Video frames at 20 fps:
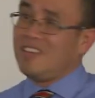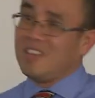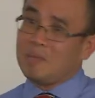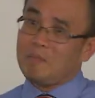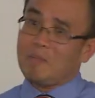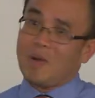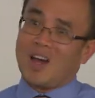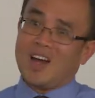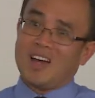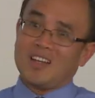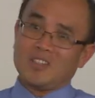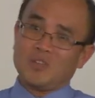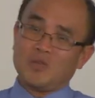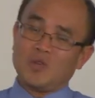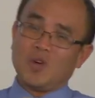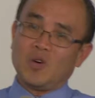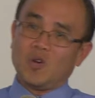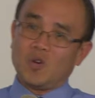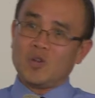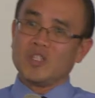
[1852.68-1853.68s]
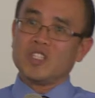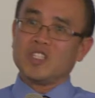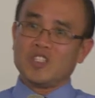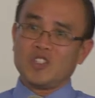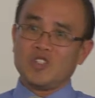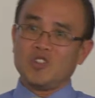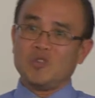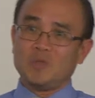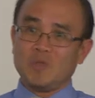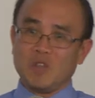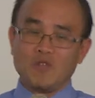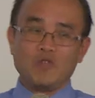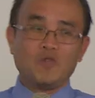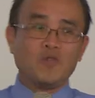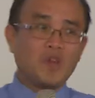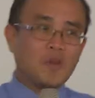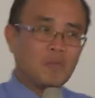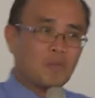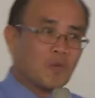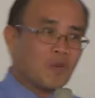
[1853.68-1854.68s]
the past, we always assume if
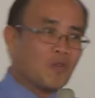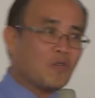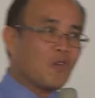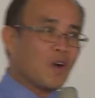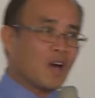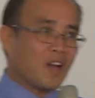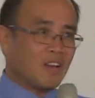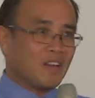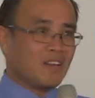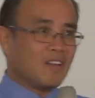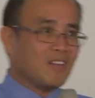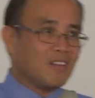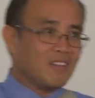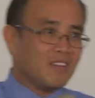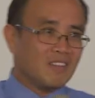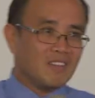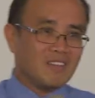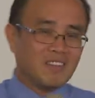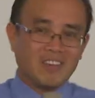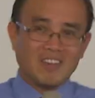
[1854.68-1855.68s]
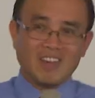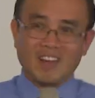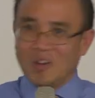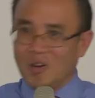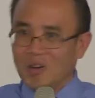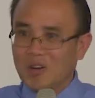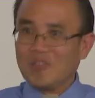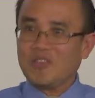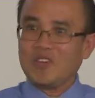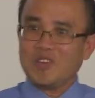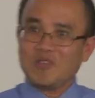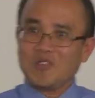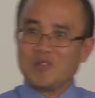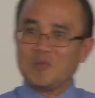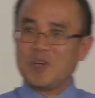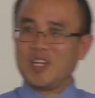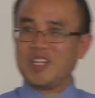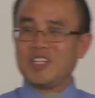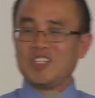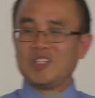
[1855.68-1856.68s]
we provide a lot of
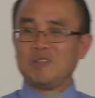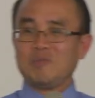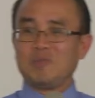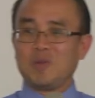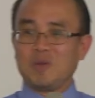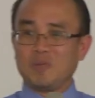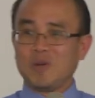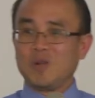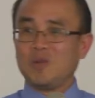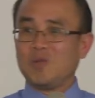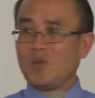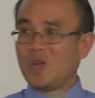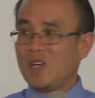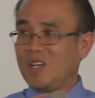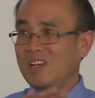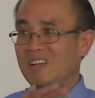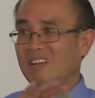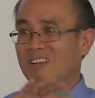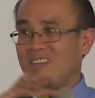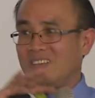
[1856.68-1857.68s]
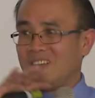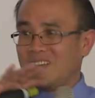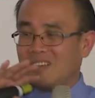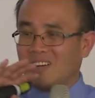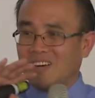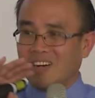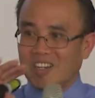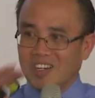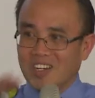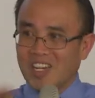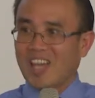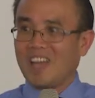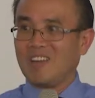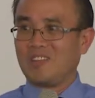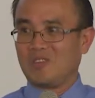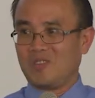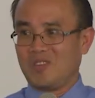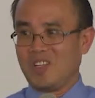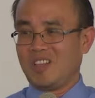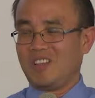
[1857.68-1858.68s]
information, people will
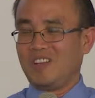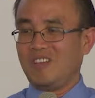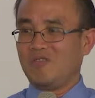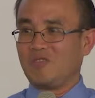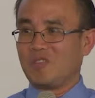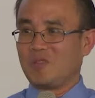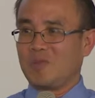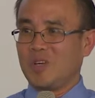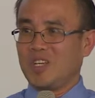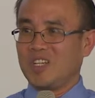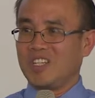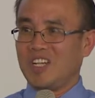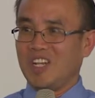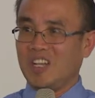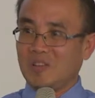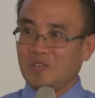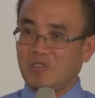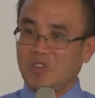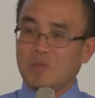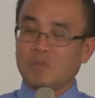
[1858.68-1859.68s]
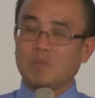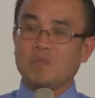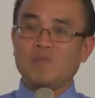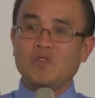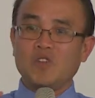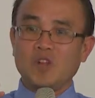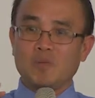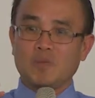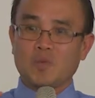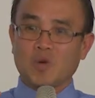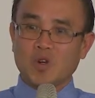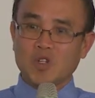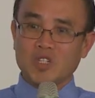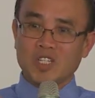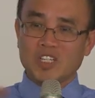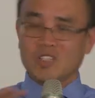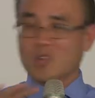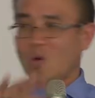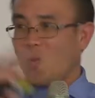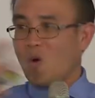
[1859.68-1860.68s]
attend to that information and we will
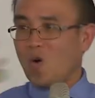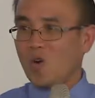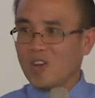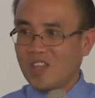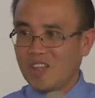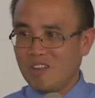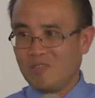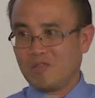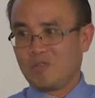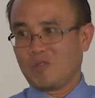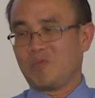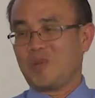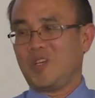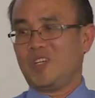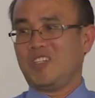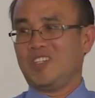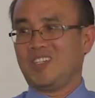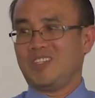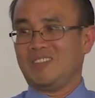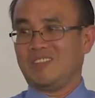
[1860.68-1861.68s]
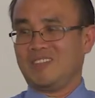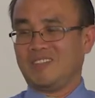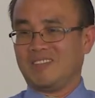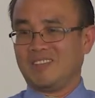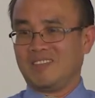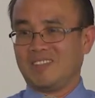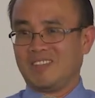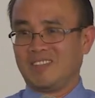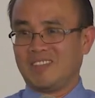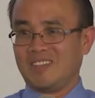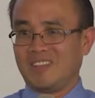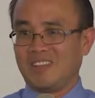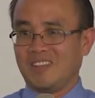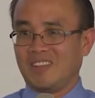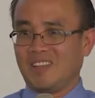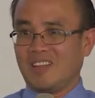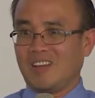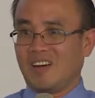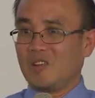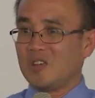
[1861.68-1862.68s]
process all the information.
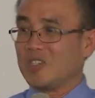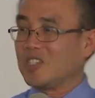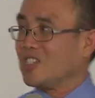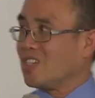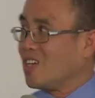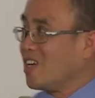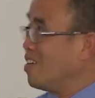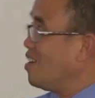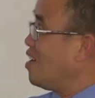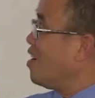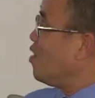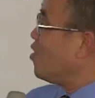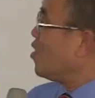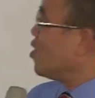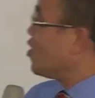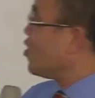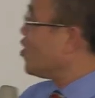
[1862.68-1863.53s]
Our